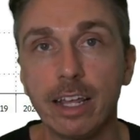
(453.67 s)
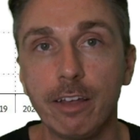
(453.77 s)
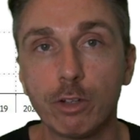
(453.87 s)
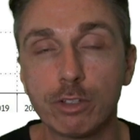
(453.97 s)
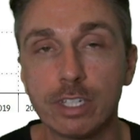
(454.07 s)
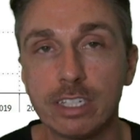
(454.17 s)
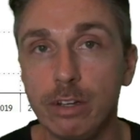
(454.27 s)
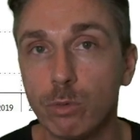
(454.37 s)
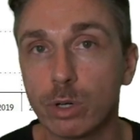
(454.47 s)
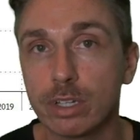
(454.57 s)
if those things
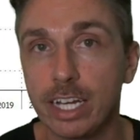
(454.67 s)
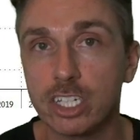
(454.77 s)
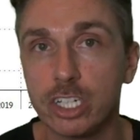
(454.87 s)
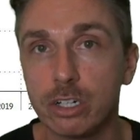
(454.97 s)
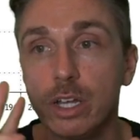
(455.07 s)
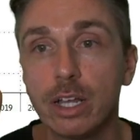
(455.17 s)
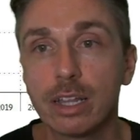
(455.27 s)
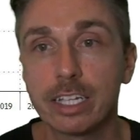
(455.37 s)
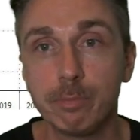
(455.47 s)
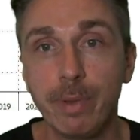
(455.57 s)
didn't work last year,
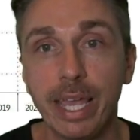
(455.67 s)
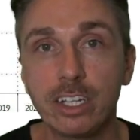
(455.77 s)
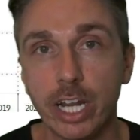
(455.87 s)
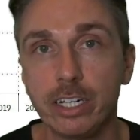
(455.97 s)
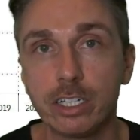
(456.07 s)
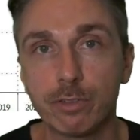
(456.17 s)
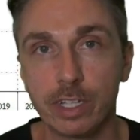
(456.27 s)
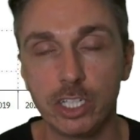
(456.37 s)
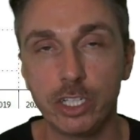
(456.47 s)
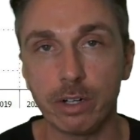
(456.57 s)
let's make changes for
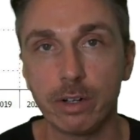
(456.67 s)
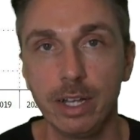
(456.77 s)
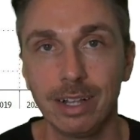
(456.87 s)
this year.